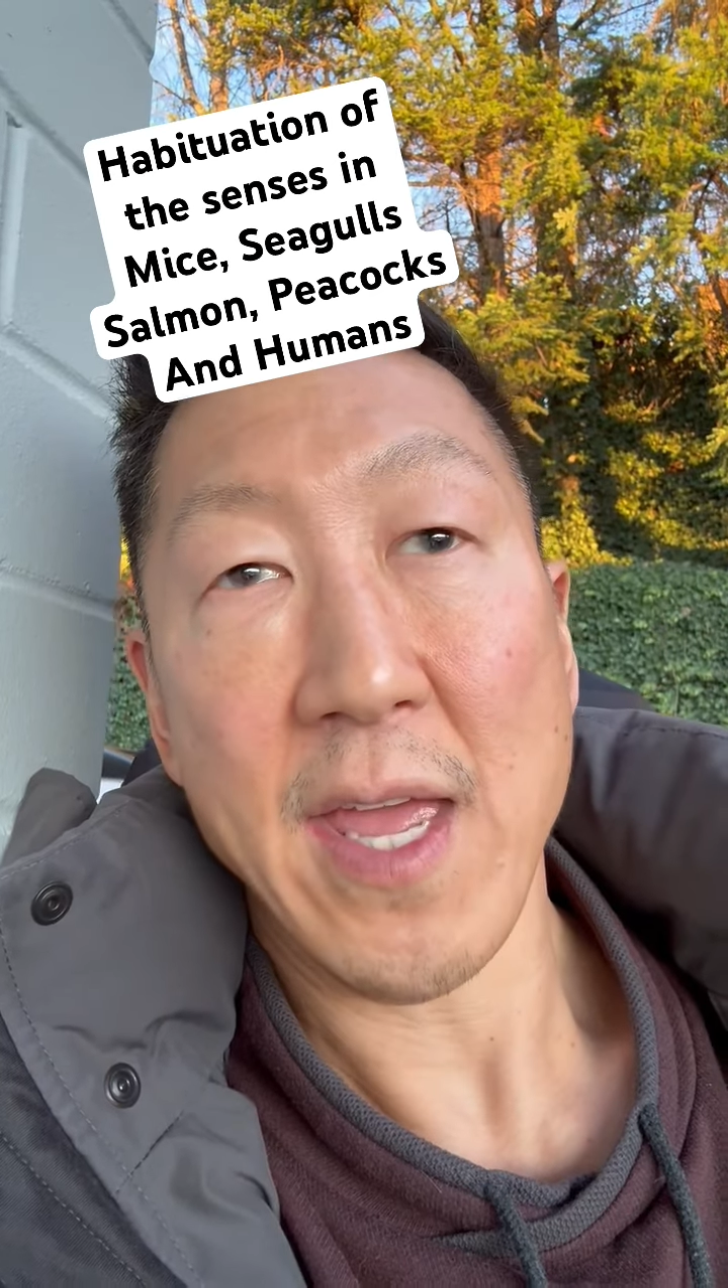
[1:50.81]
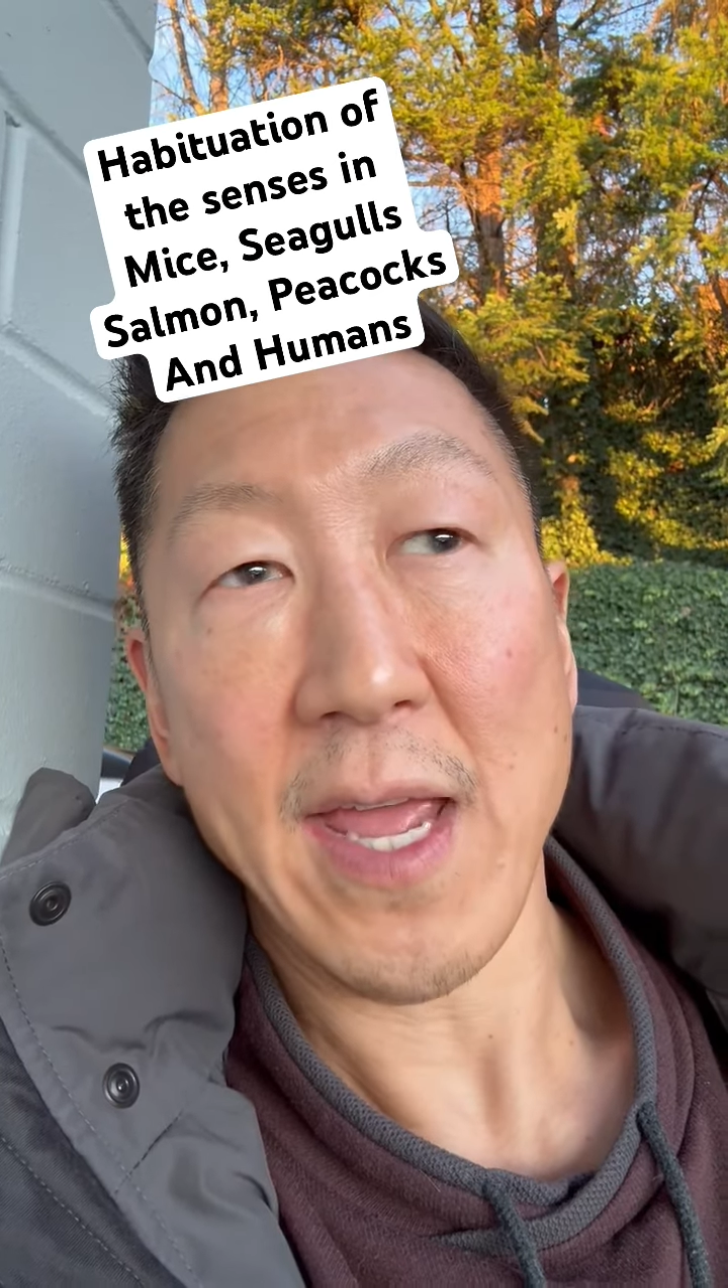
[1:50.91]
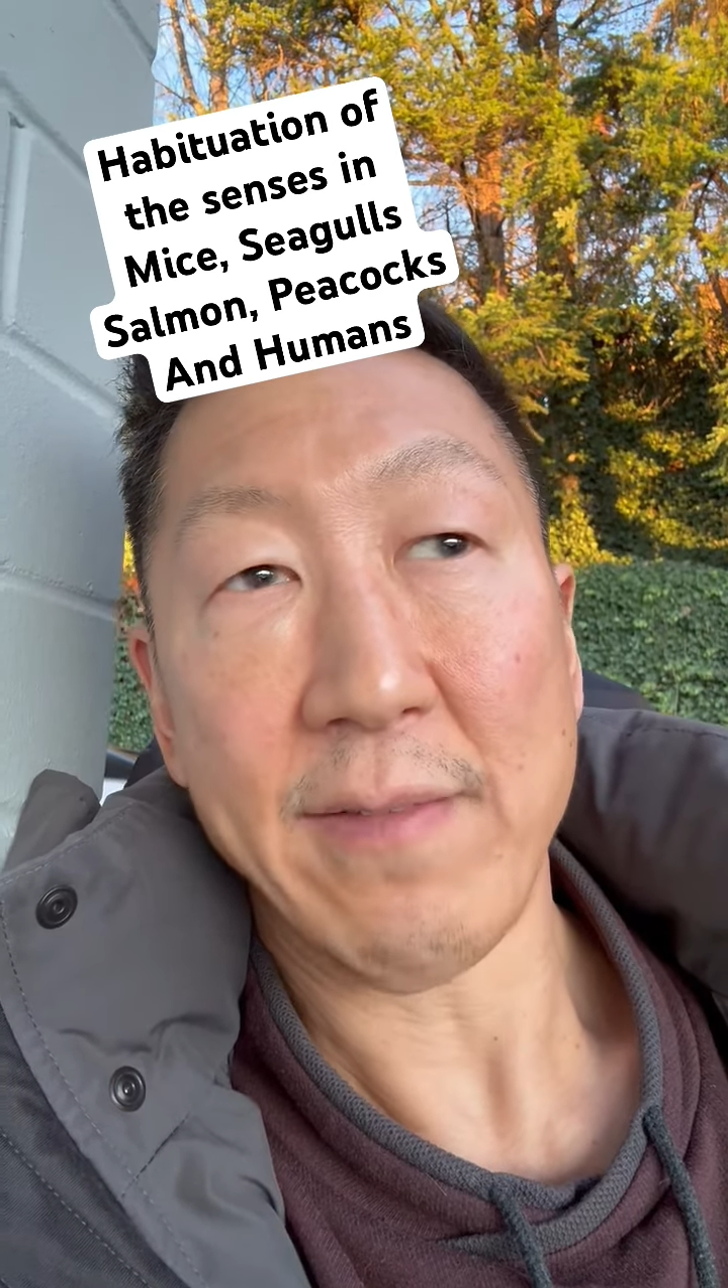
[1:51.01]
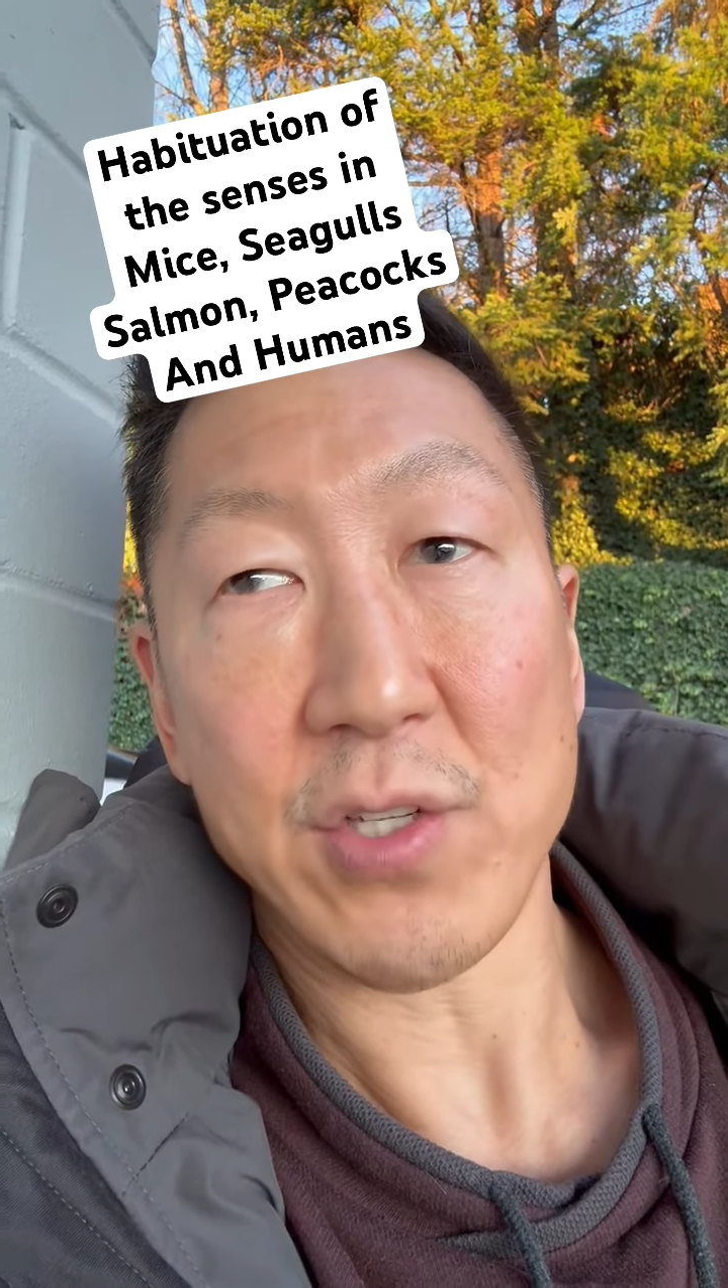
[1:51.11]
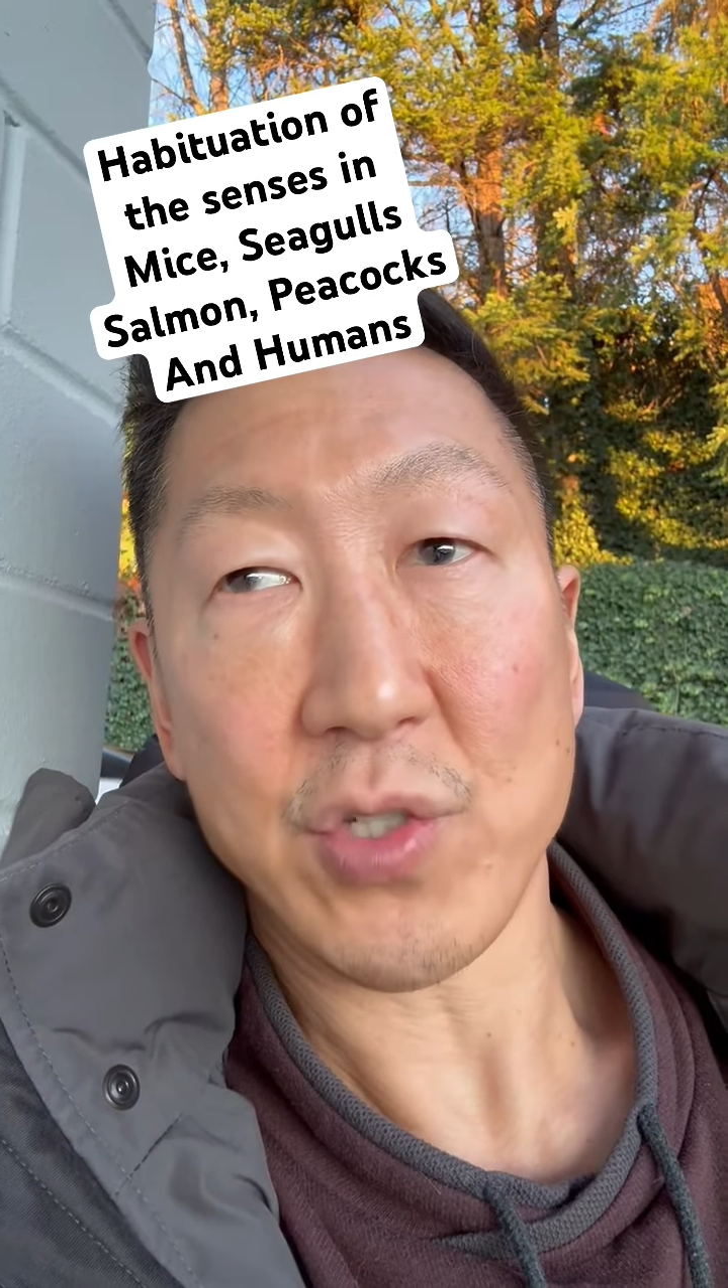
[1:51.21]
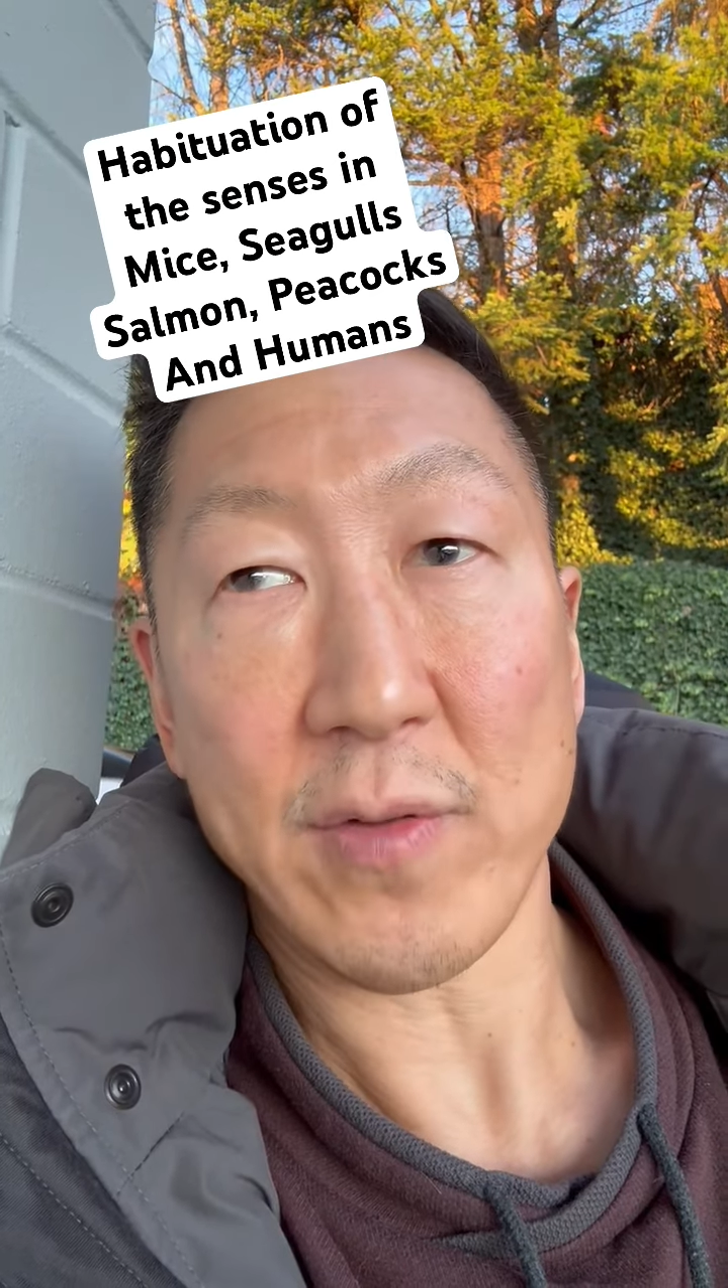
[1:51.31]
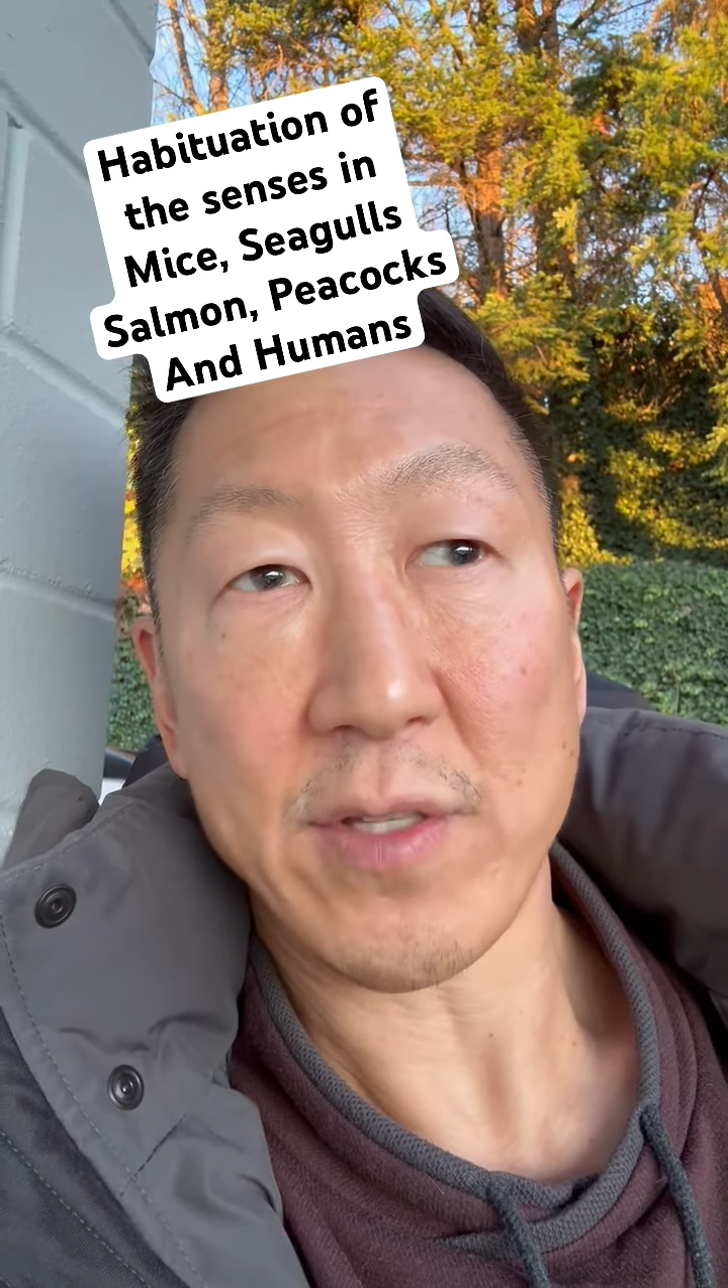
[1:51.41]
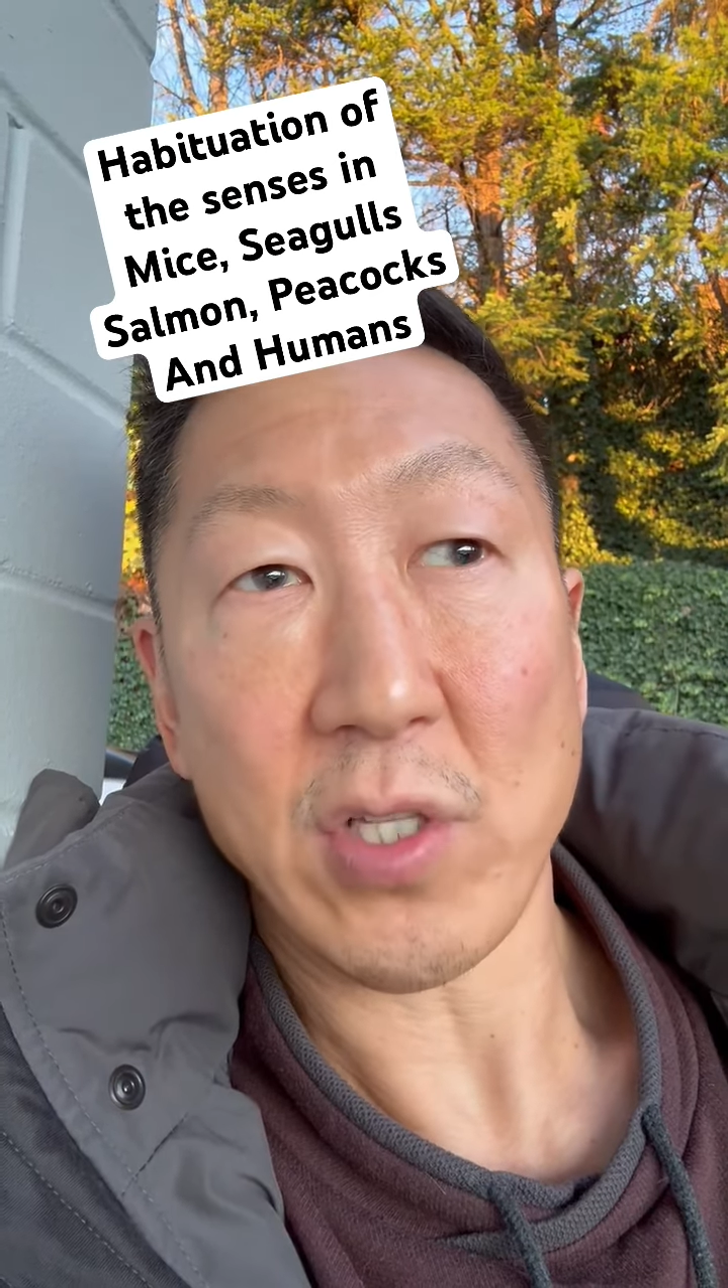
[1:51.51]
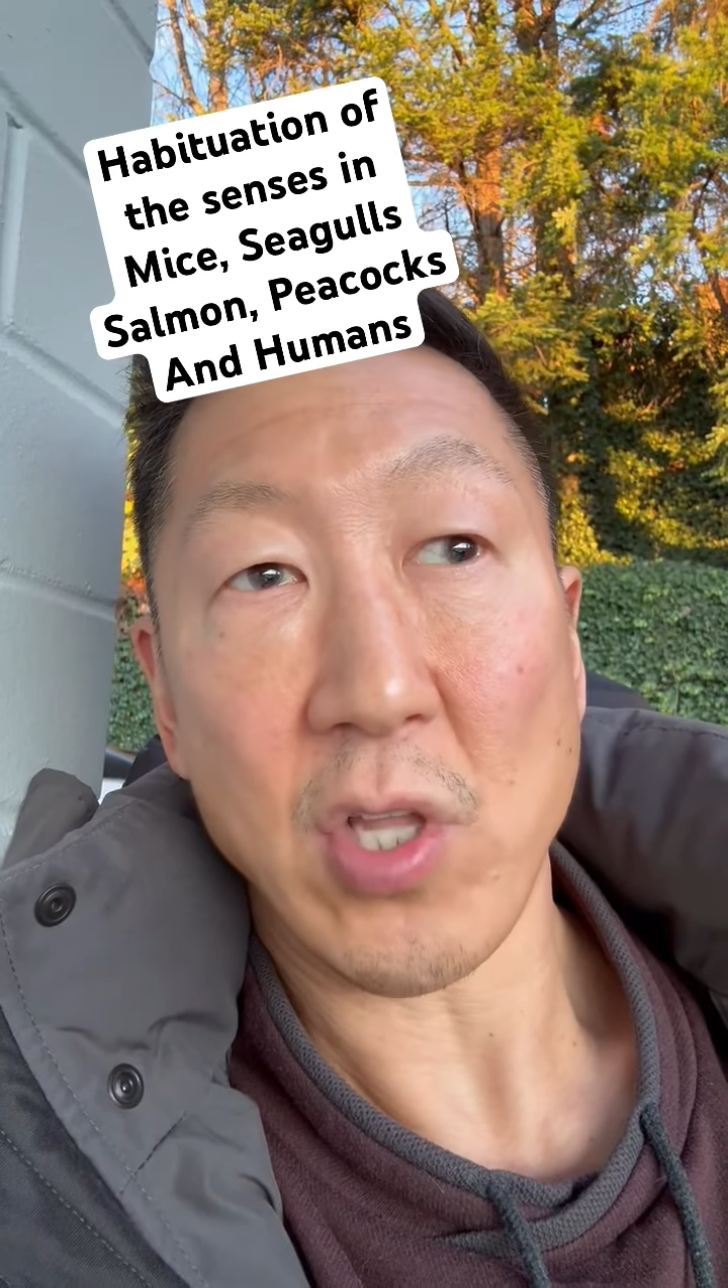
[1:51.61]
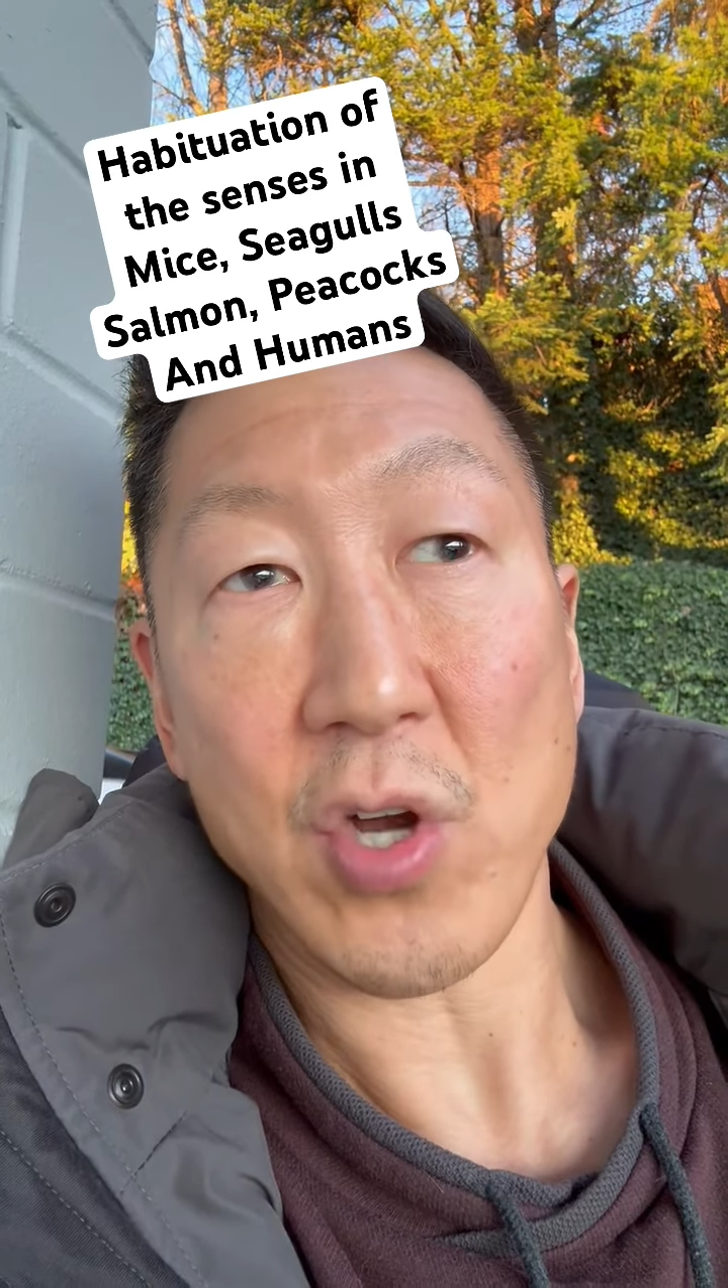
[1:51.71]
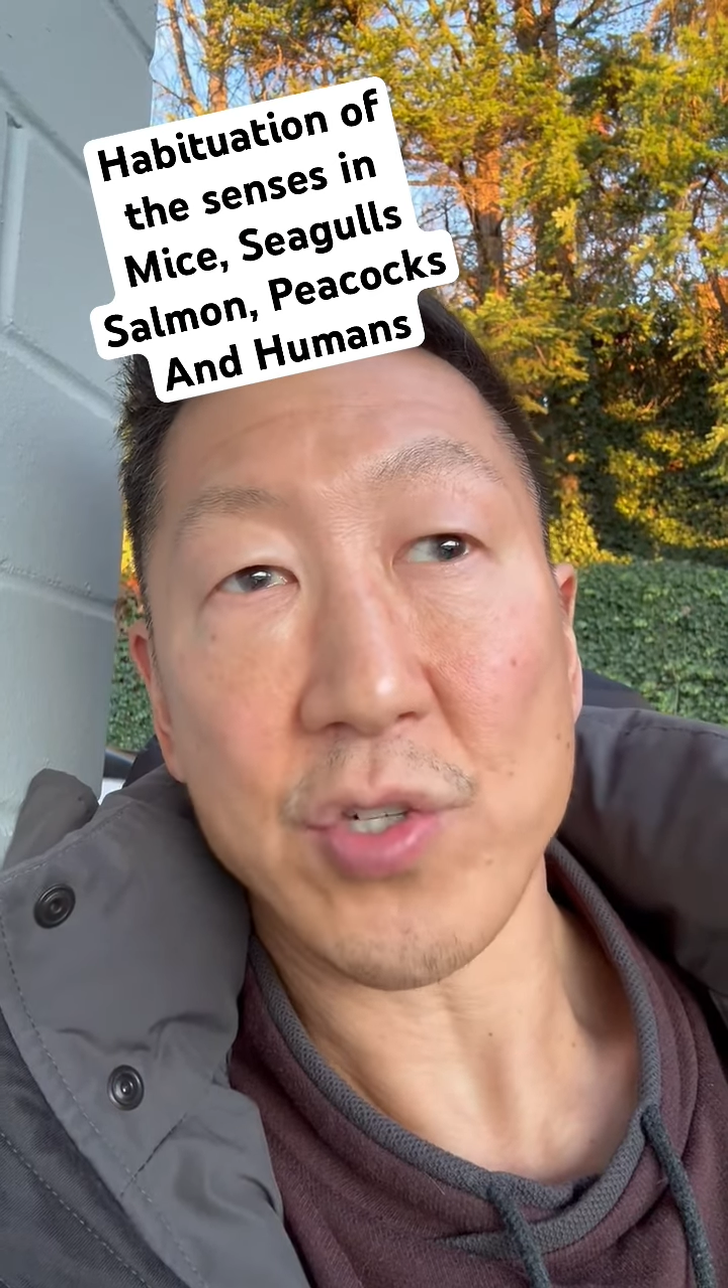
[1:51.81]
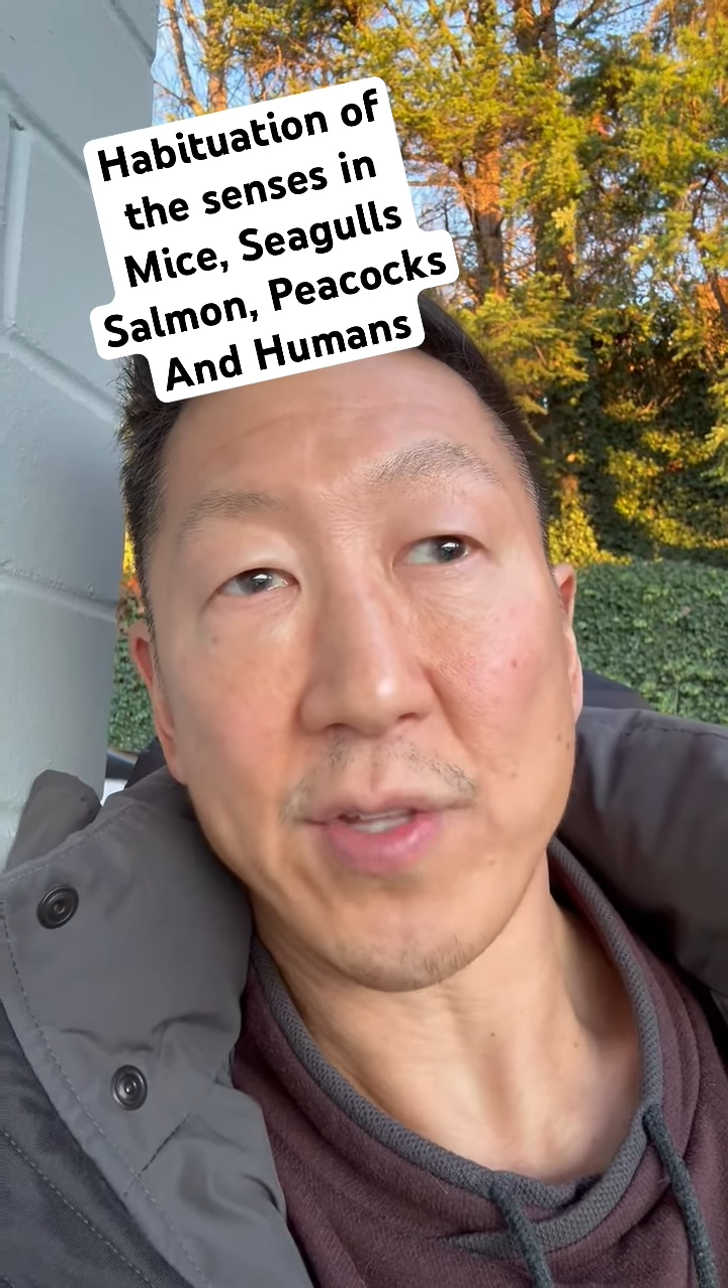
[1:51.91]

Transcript: and they've shown that the larger